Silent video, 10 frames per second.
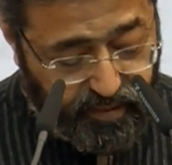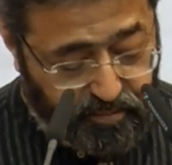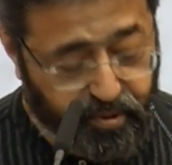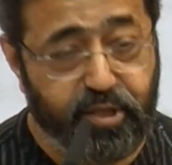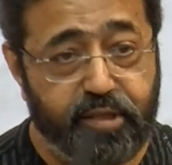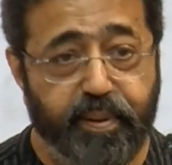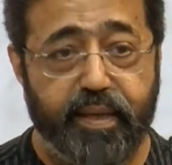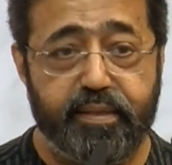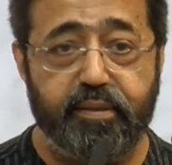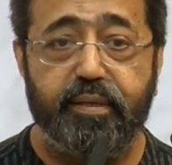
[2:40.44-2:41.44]
which is
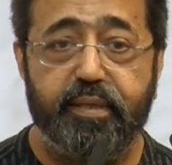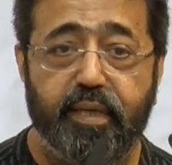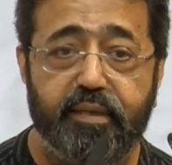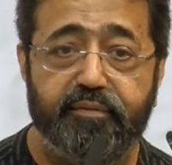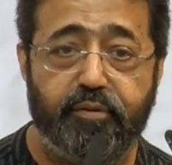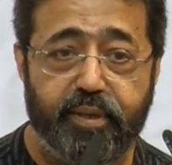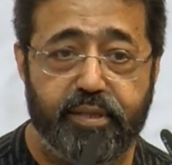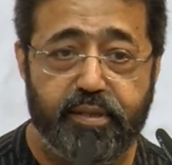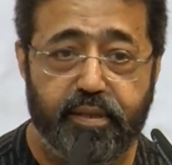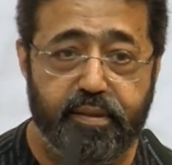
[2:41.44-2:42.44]
based on a set of
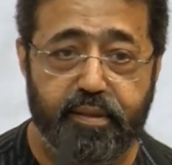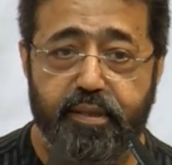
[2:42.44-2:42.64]
questions.